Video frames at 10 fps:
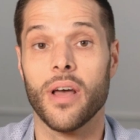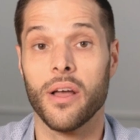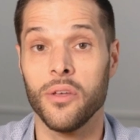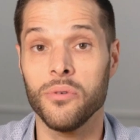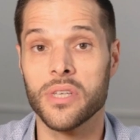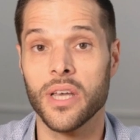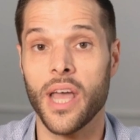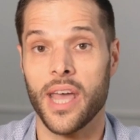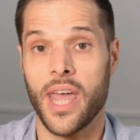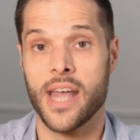using
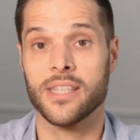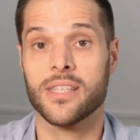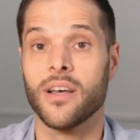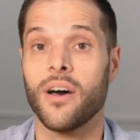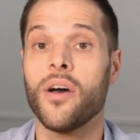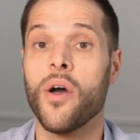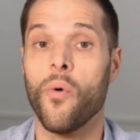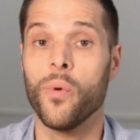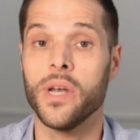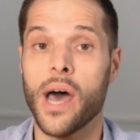akenza
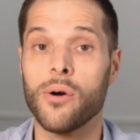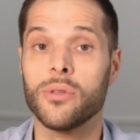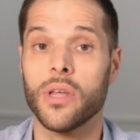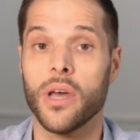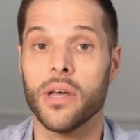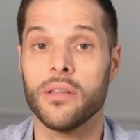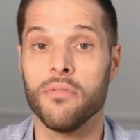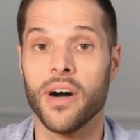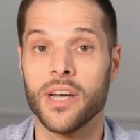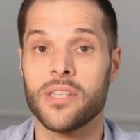without a
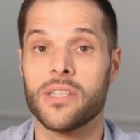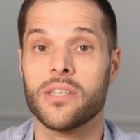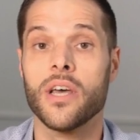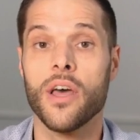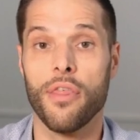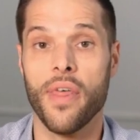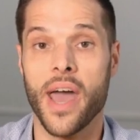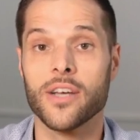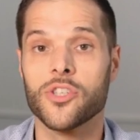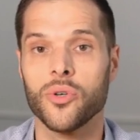device
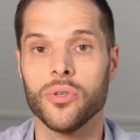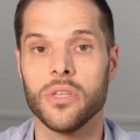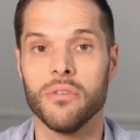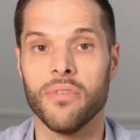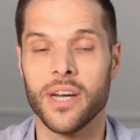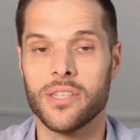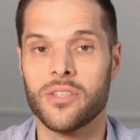thanks to the device